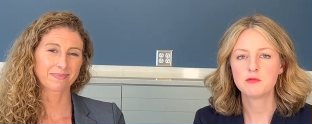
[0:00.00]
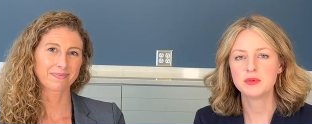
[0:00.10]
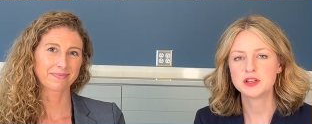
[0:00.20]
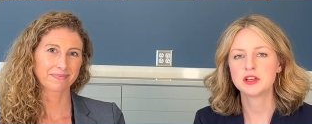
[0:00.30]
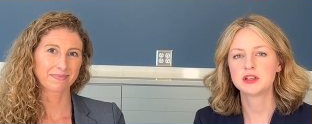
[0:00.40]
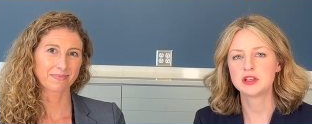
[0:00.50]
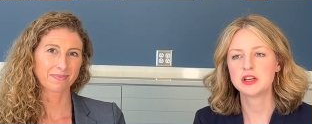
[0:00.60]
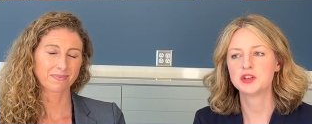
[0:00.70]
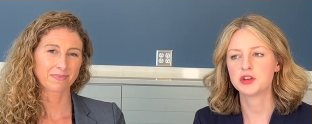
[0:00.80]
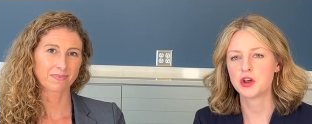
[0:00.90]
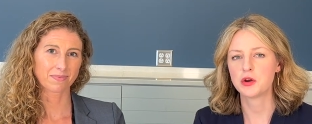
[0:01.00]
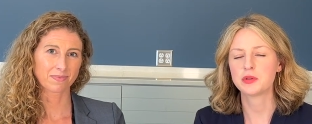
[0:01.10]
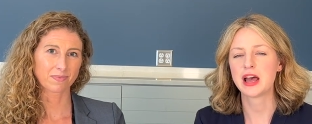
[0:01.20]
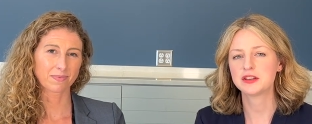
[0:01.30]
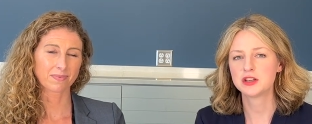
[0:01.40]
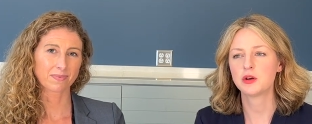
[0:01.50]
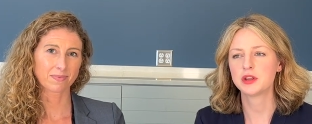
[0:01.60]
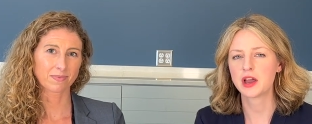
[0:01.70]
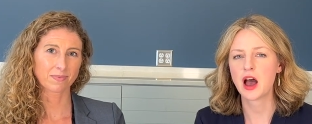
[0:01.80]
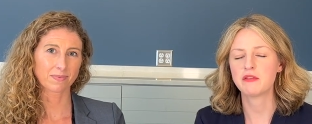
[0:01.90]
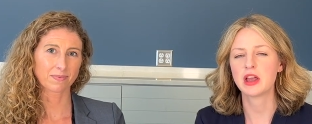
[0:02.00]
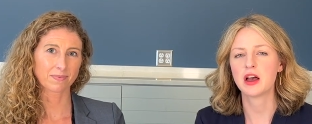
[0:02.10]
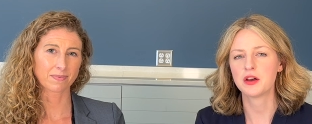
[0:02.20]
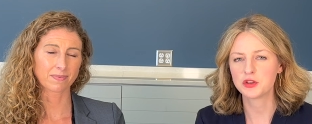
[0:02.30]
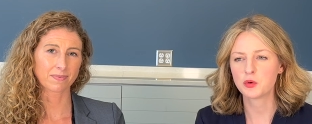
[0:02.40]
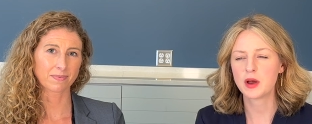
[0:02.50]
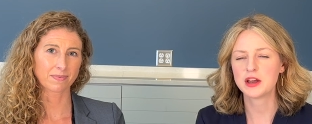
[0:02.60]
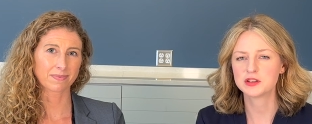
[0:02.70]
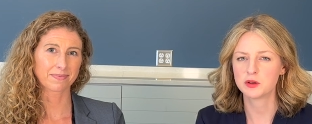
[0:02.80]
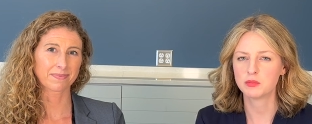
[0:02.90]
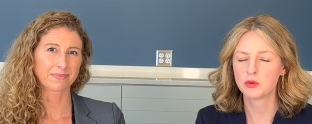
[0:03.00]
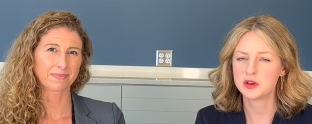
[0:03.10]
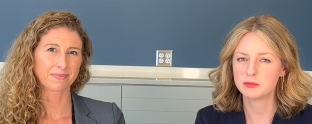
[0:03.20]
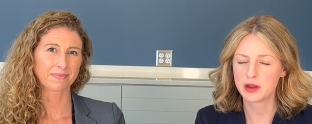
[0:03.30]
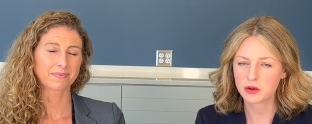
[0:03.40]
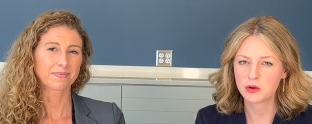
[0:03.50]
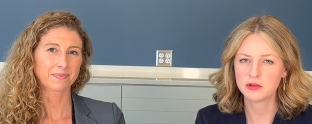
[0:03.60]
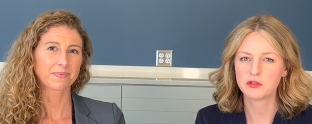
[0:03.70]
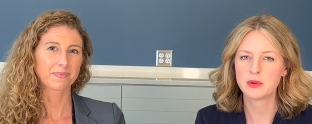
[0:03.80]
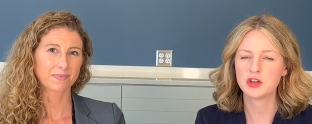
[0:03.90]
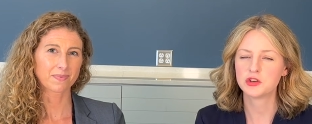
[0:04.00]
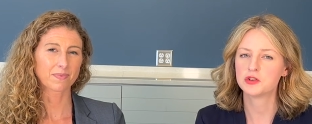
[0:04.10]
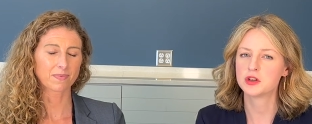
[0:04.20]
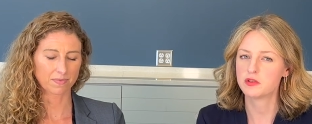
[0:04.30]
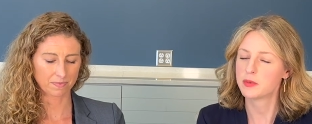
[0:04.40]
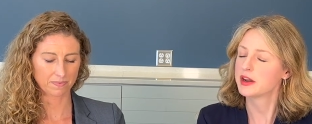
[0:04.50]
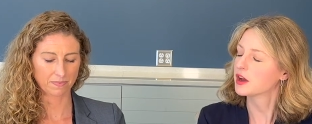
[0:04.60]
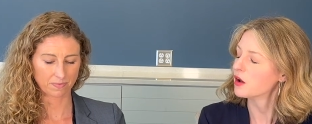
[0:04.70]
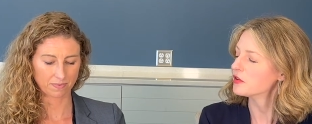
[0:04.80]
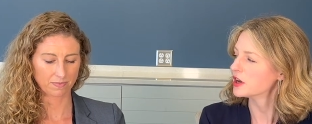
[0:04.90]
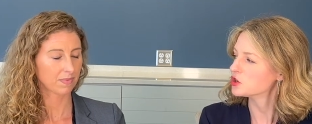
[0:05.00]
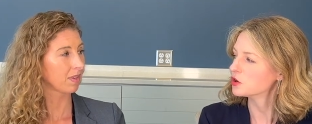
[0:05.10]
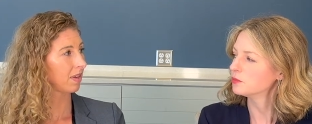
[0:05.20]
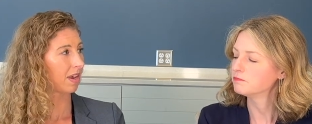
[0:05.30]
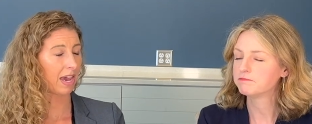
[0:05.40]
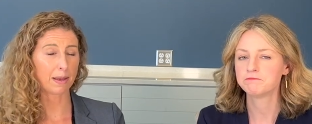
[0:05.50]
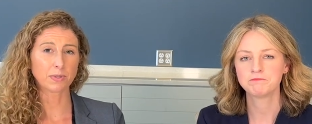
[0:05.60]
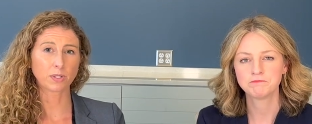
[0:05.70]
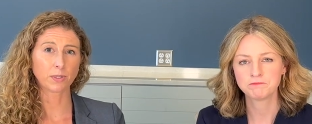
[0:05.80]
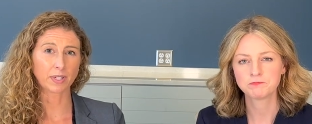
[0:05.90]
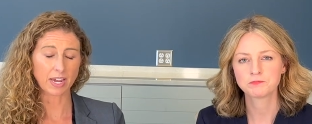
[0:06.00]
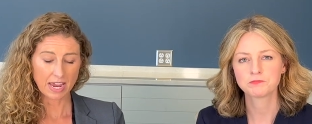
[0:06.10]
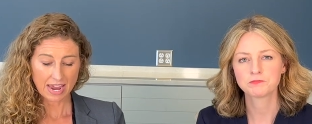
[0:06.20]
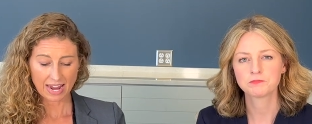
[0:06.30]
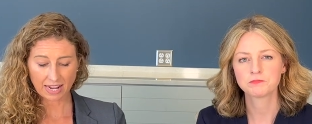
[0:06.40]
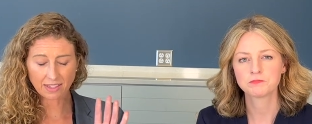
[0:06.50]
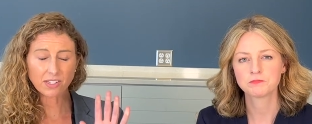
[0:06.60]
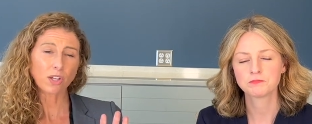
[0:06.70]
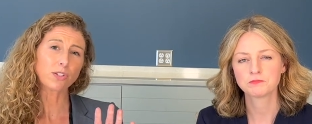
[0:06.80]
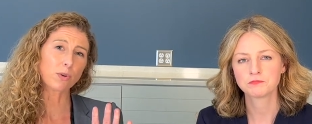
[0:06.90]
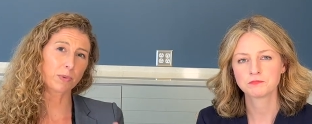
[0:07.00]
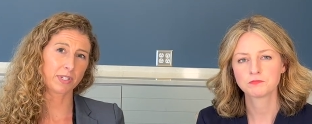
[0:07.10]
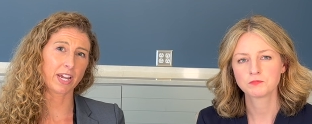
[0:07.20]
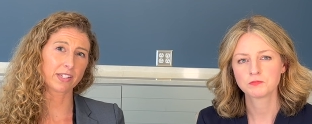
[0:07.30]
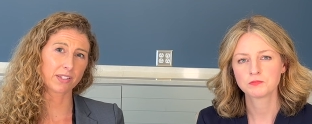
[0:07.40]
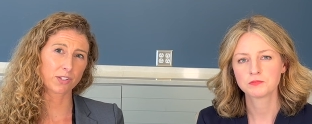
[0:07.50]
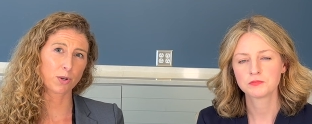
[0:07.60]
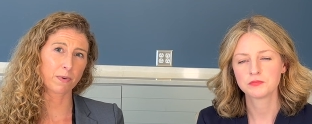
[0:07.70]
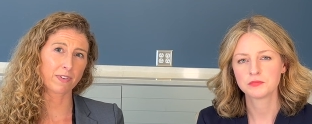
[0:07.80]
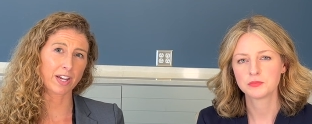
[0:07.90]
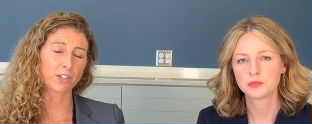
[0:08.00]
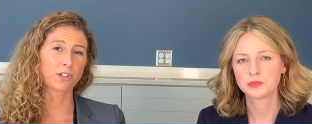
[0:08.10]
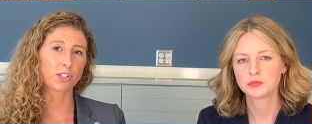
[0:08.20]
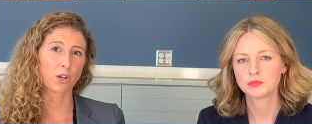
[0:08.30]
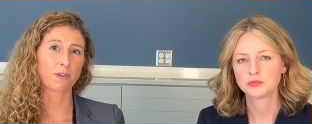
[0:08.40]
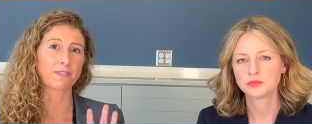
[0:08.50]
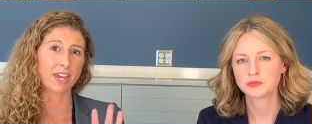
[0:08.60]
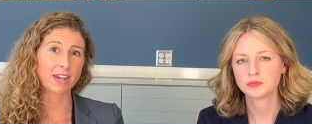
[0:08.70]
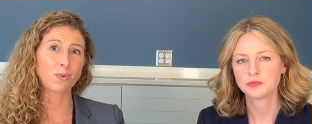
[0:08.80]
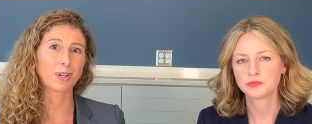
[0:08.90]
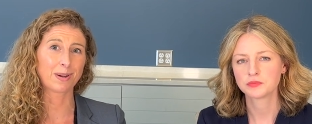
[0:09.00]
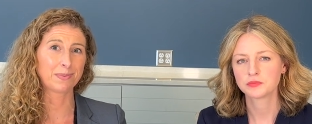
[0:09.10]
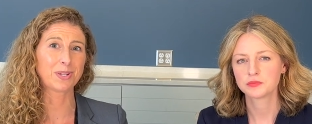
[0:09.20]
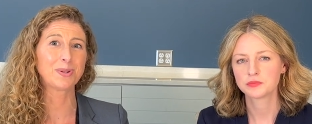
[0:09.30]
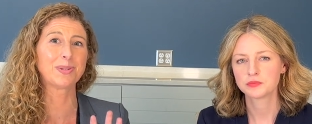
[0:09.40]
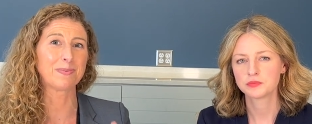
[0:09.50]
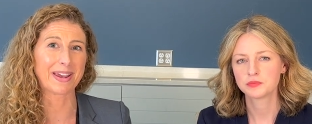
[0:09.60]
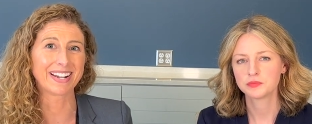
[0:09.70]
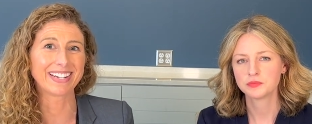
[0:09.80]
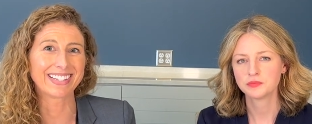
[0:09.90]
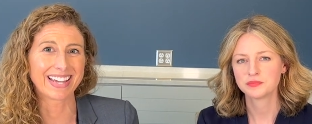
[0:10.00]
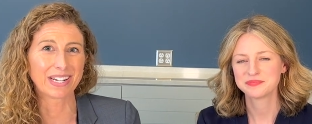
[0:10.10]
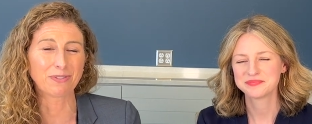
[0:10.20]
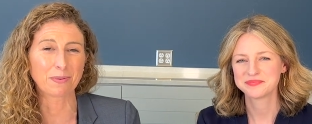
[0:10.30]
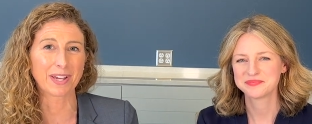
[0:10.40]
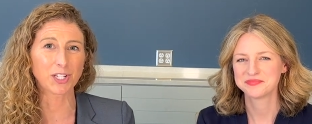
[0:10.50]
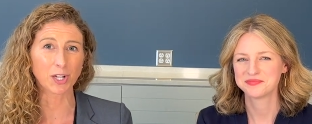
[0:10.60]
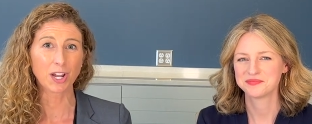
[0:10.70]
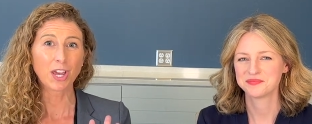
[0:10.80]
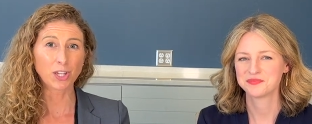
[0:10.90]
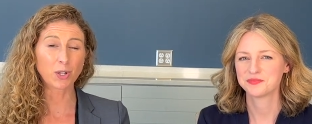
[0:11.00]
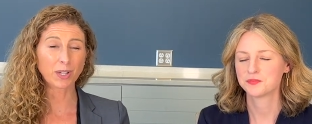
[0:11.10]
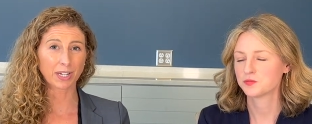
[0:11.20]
Speaker 1: business need to know? That's the only caveat. Otherwise, an employee's medical information should remain confidential.
Speaker 2: Absolutely. And this also protects the supervisor. So if they come to you demanding that information, you can